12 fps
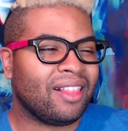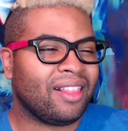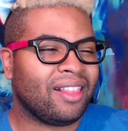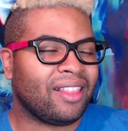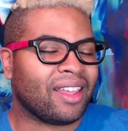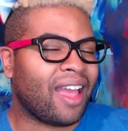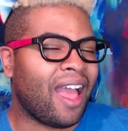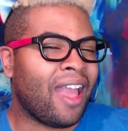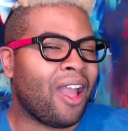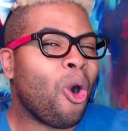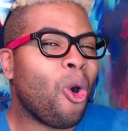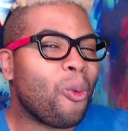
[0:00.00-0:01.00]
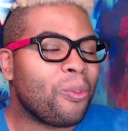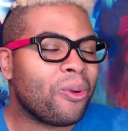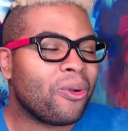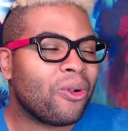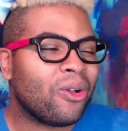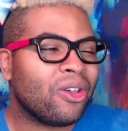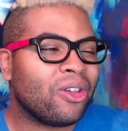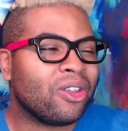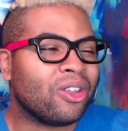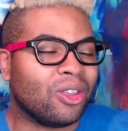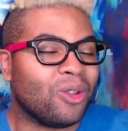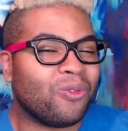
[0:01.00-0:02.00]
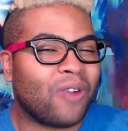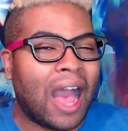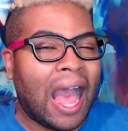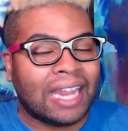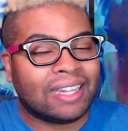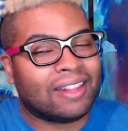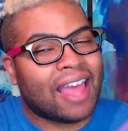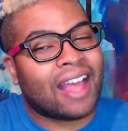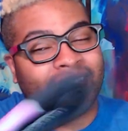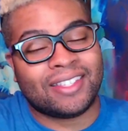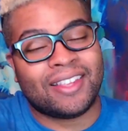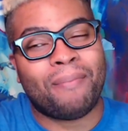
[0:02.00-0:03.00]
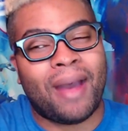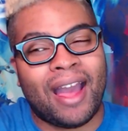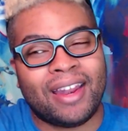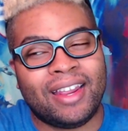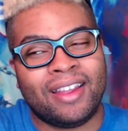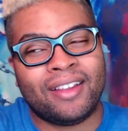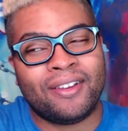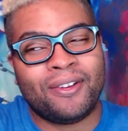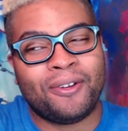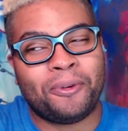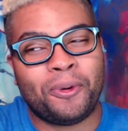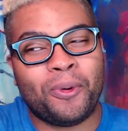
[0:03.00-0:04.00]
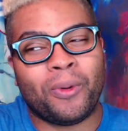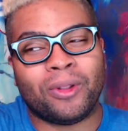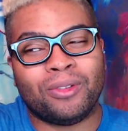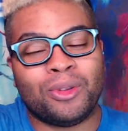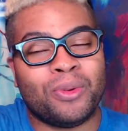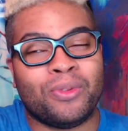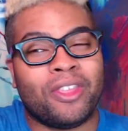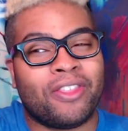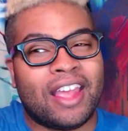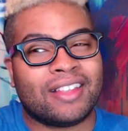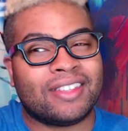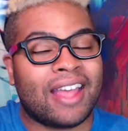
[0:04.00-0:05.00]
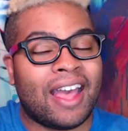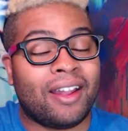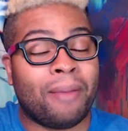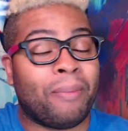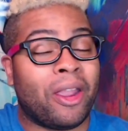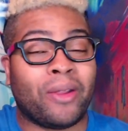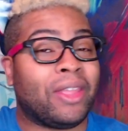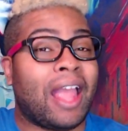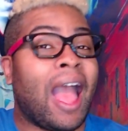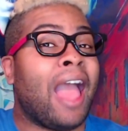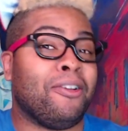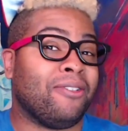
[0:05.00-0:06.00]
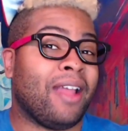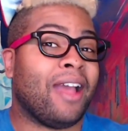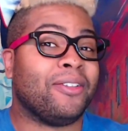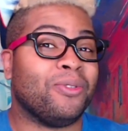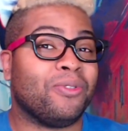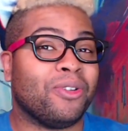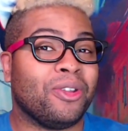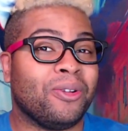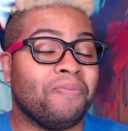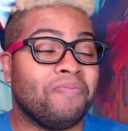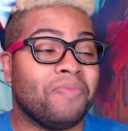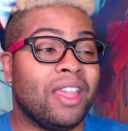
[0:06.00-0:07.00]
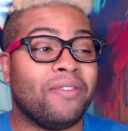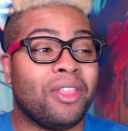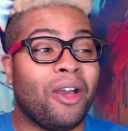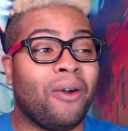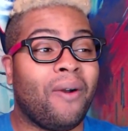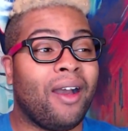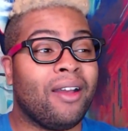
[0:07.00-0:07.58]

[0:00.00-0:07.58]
like, I hope you find that somebody who will do the things that apparently I could not do for you, even though